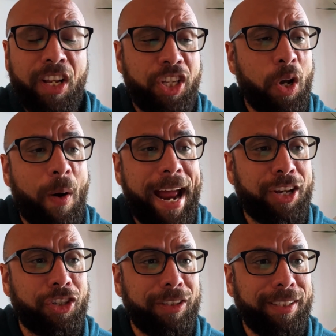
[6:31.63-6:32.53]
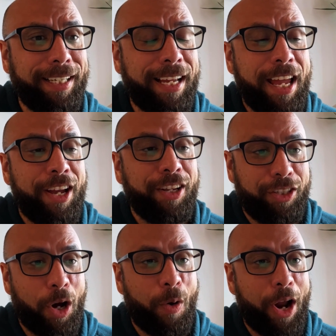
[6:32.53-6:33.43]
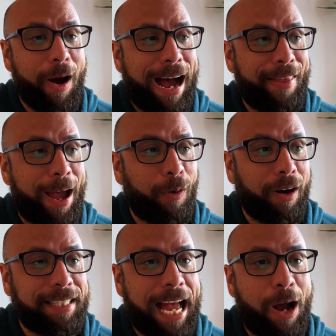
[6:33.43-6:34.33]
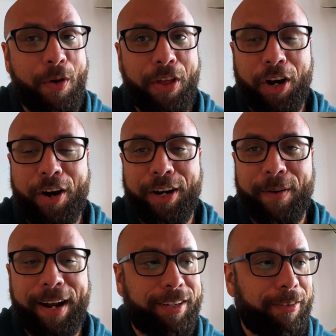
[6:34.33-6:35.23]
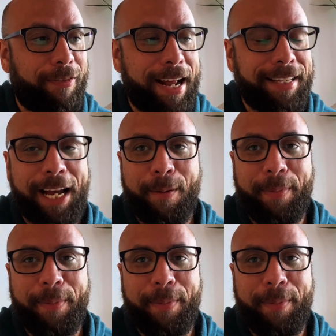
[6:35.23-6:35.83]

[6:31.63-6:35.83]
So I actually don't know how that works out when the current director finds out,